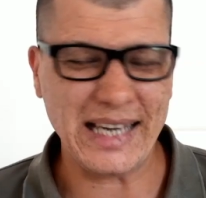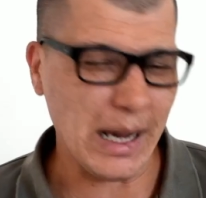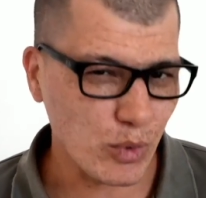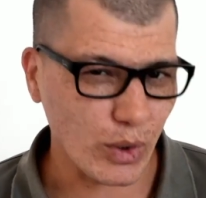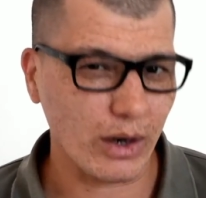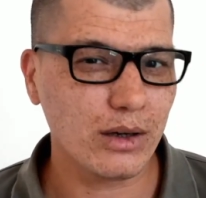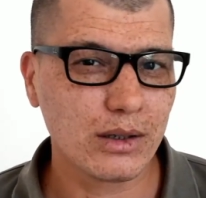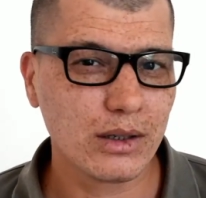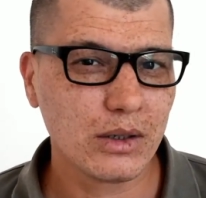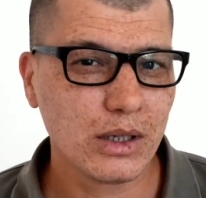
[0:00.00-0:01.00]
Camera
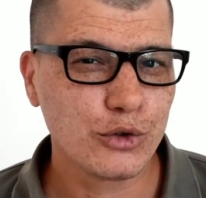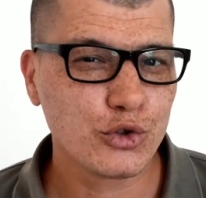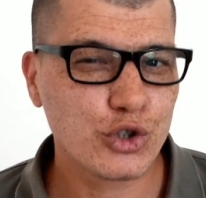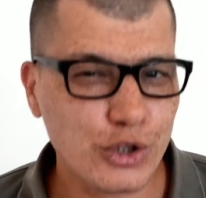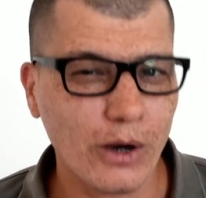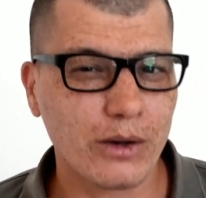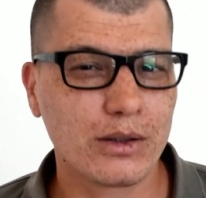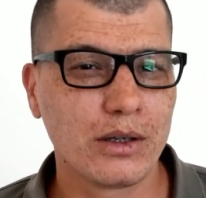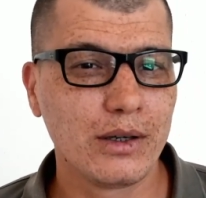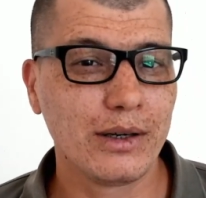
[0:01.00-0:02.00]

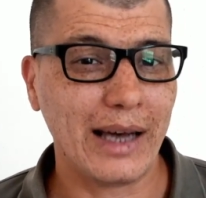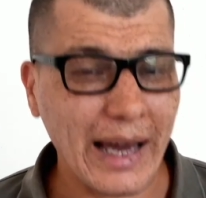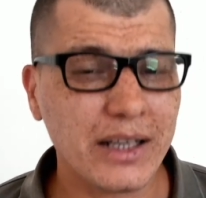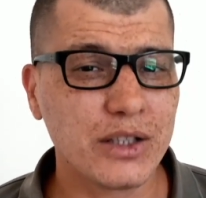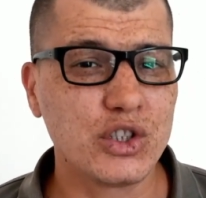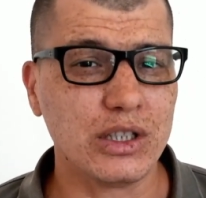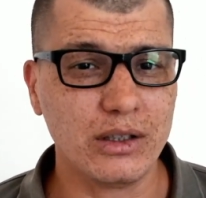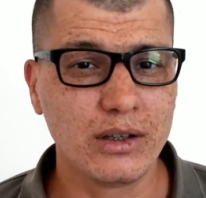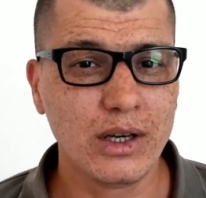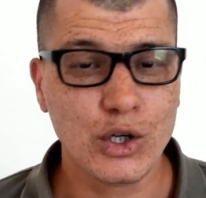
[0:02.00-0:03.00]
suck
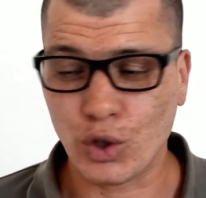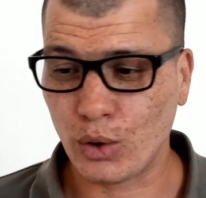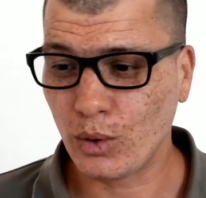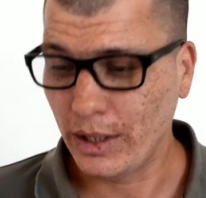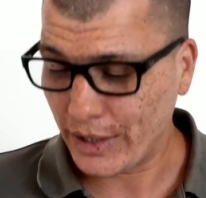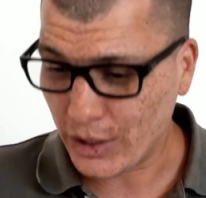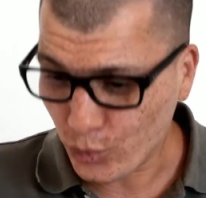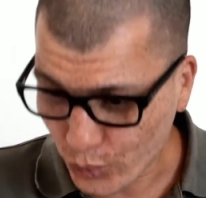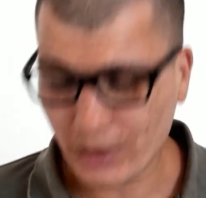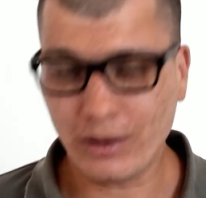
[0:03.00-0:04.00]
energy. So
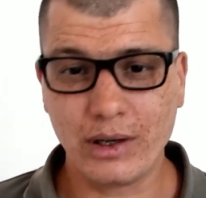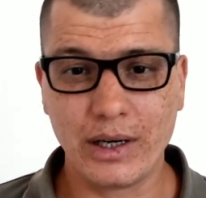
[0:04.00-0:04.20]
in real